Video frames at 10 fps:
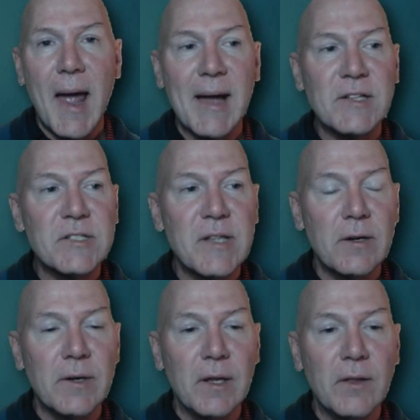acts
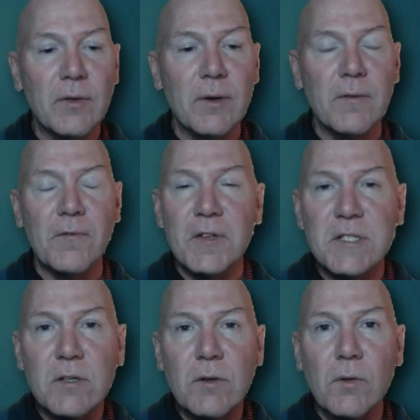that are either
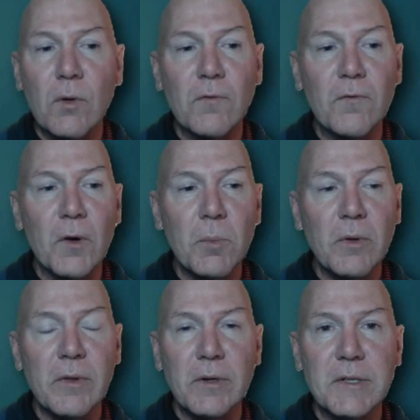physical or
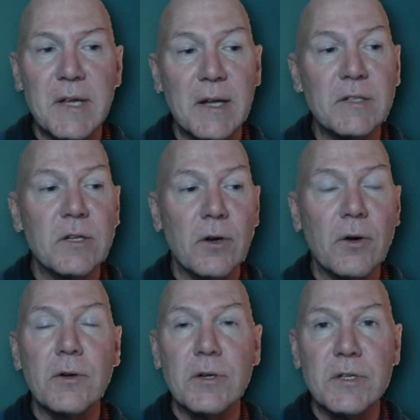verbal that are intended to
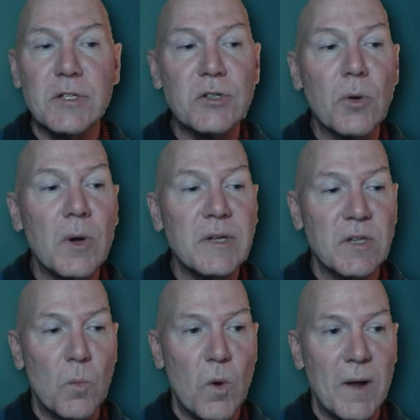hurt or destroy
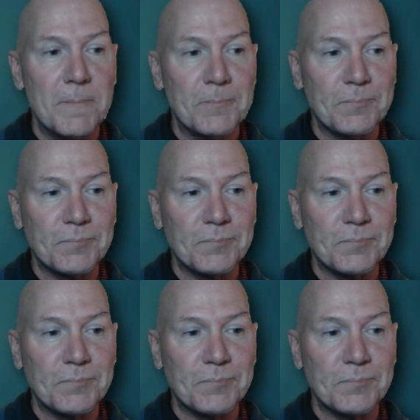someone.